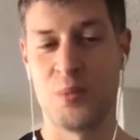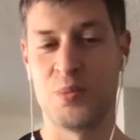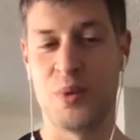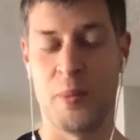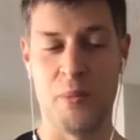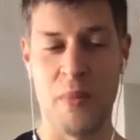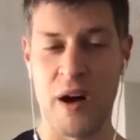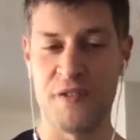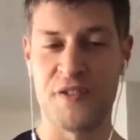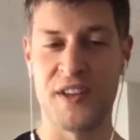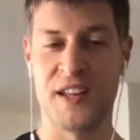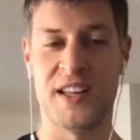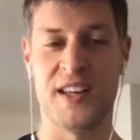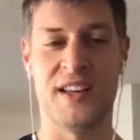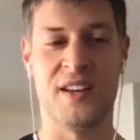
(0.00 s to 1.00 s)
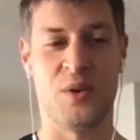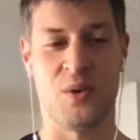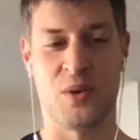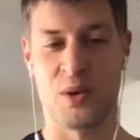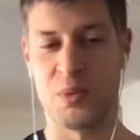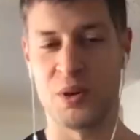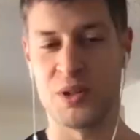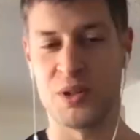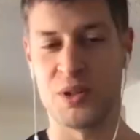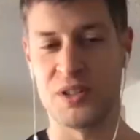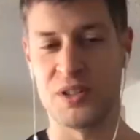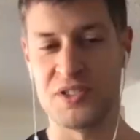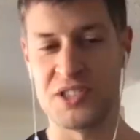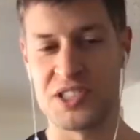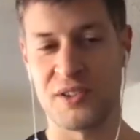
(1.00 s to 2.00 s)
a muffin or a bowl of
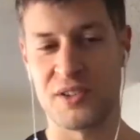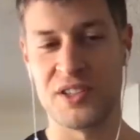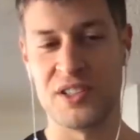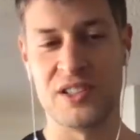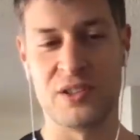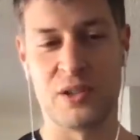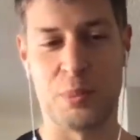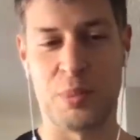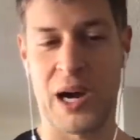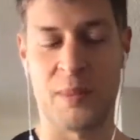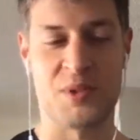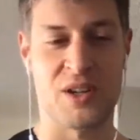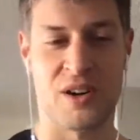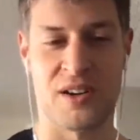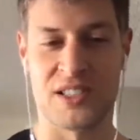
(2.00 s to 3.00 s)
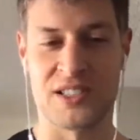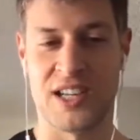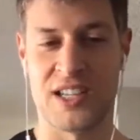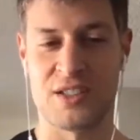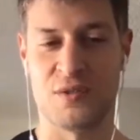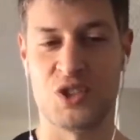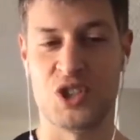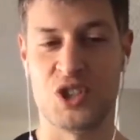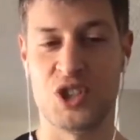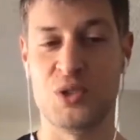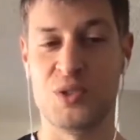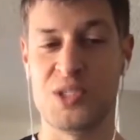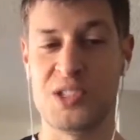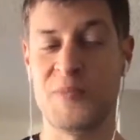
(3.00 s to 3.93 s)
cereal or a Pop Tart and a glass of juice,